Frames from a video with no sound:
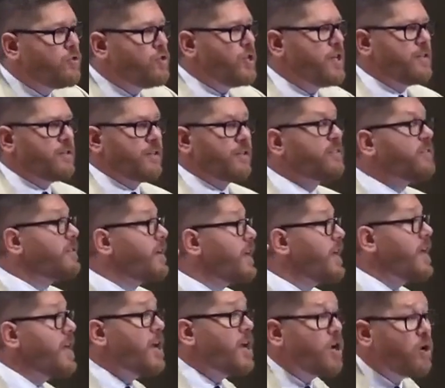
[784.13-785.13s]
Jesus, to
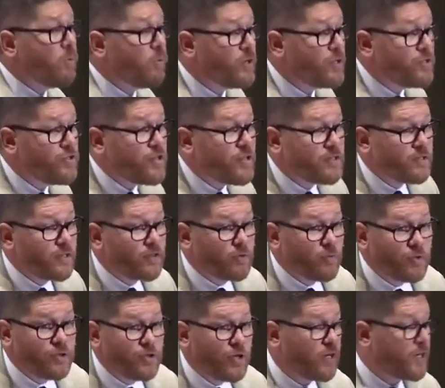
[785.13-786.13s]
hear what Jesus
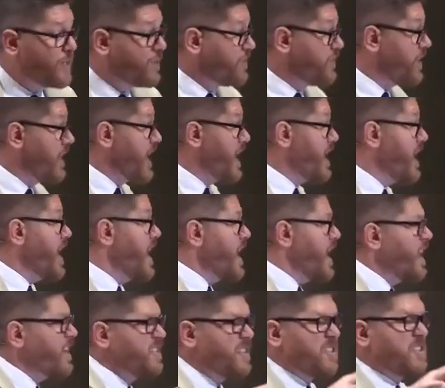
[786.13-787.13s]
was going to say,
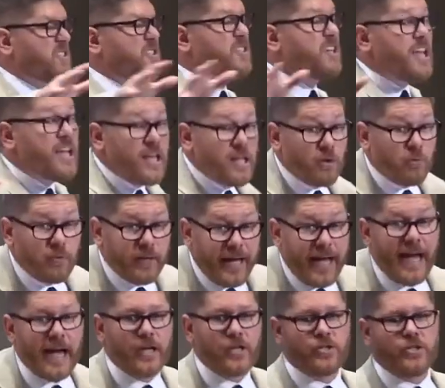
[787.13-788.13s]
uh, to see the
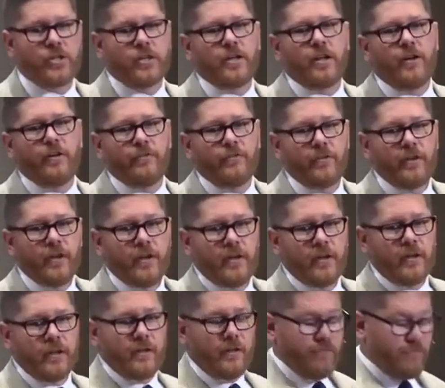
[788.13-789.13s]
reaction of the